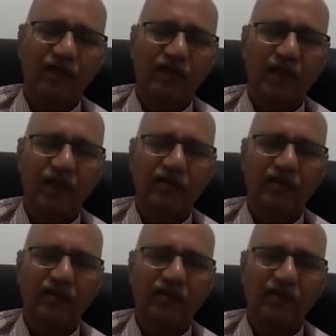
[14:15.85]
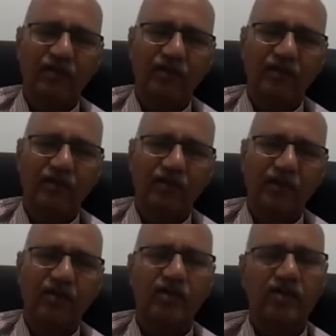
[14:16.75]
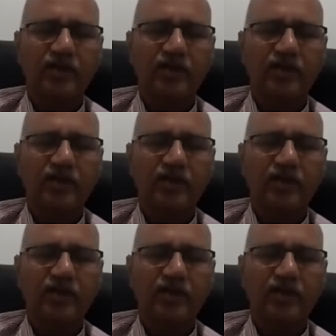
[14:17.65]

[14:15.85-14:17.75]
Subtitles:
that it